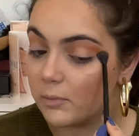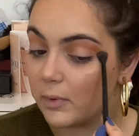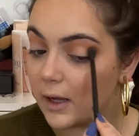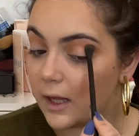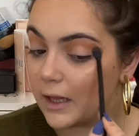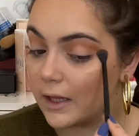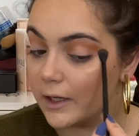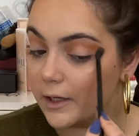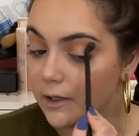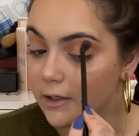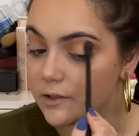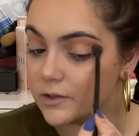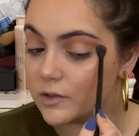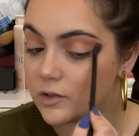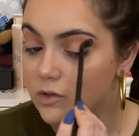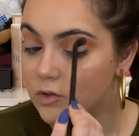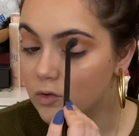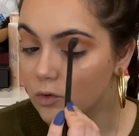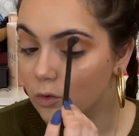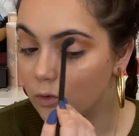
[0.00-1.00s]
palette is
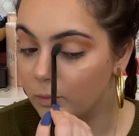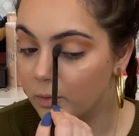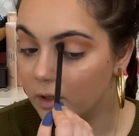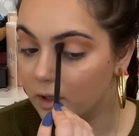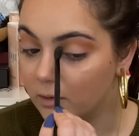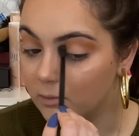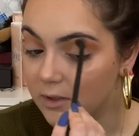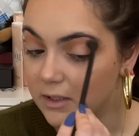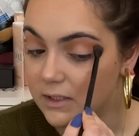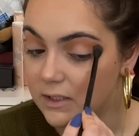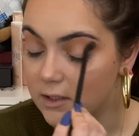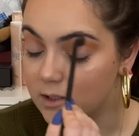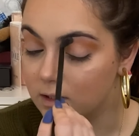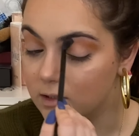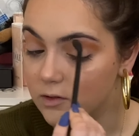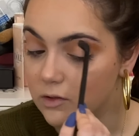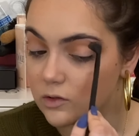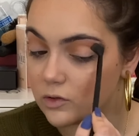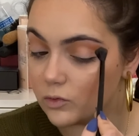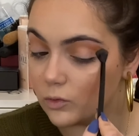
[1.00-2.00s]
so pigmented
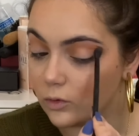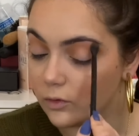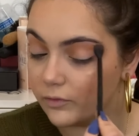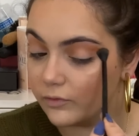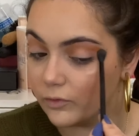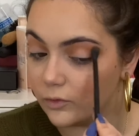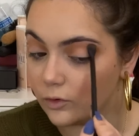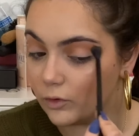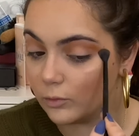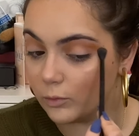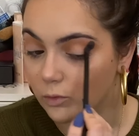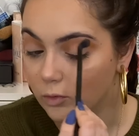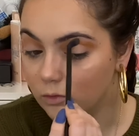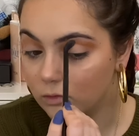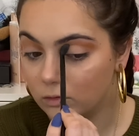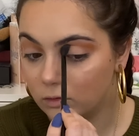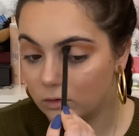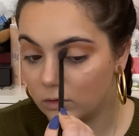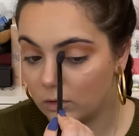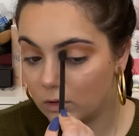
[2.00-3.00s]
and so affordable
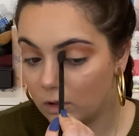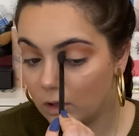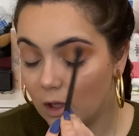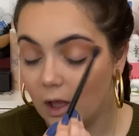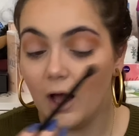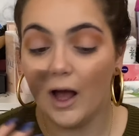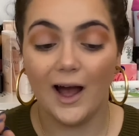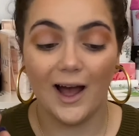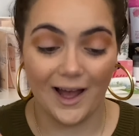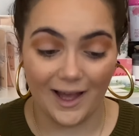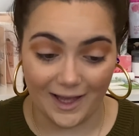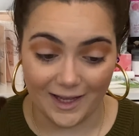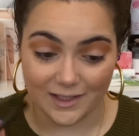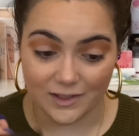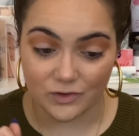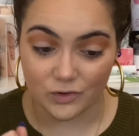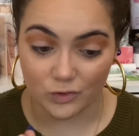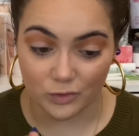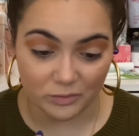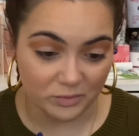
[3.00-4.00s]
and
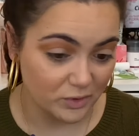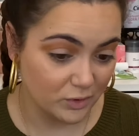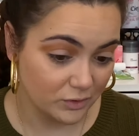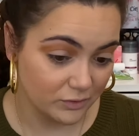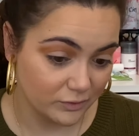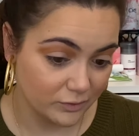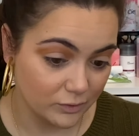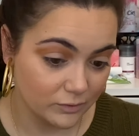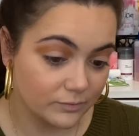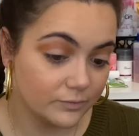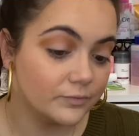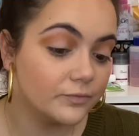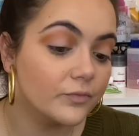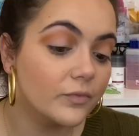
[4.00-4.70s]
so beautiful.